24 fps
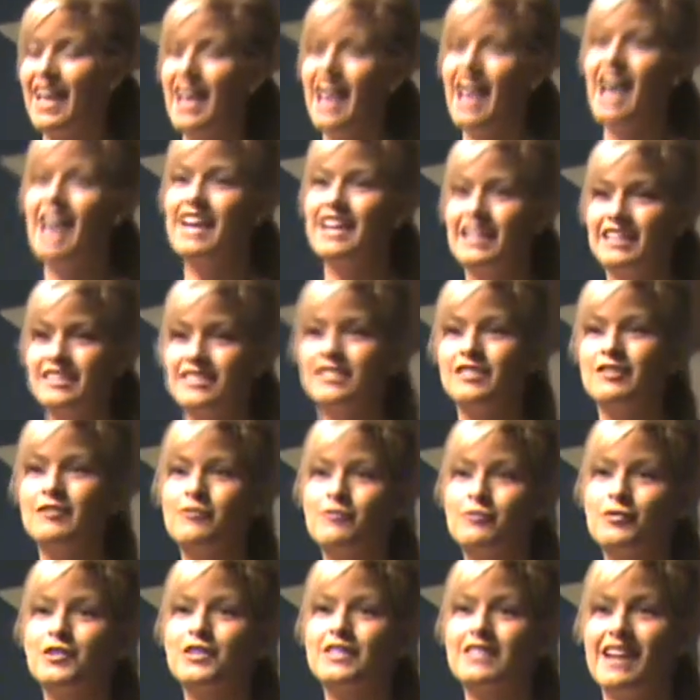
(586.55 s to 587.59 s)
And I
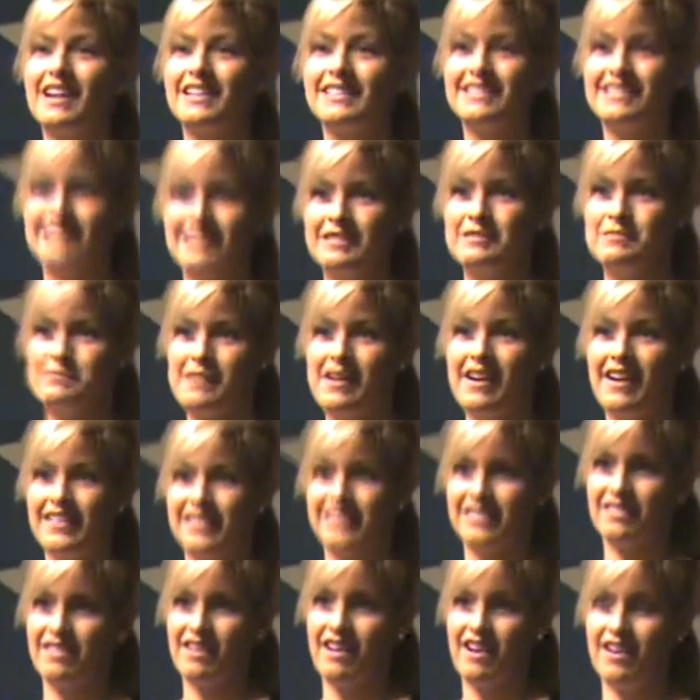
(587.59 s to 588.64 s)
didn't realize the impact
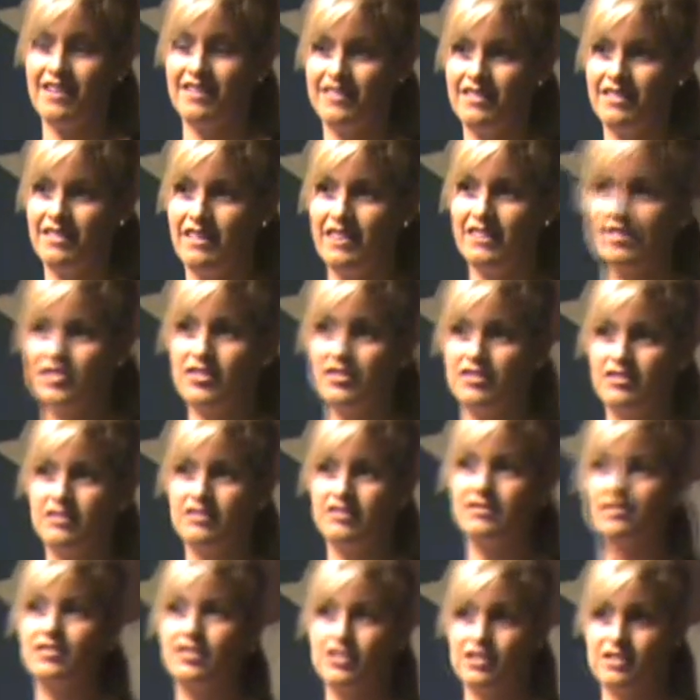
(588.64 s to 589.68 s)
of that until
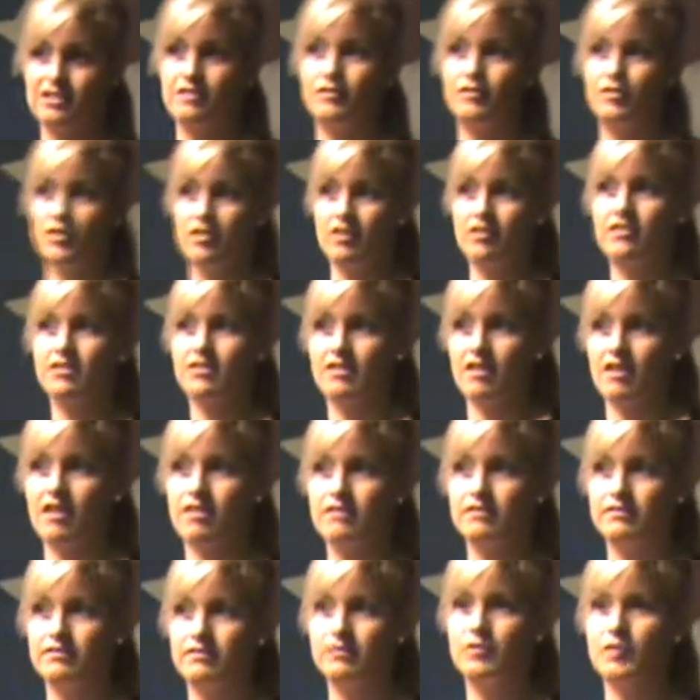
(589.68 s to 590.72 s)
just a few years ago,
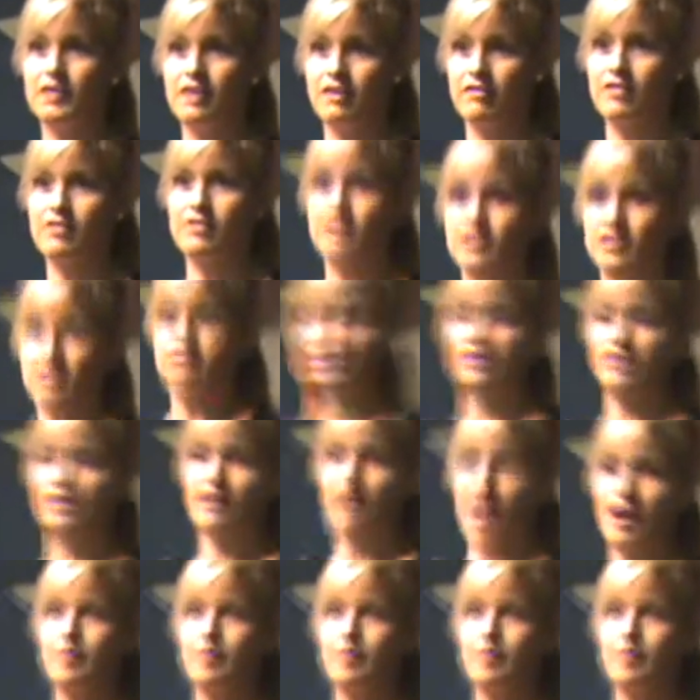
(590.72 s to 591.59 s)
whenever this started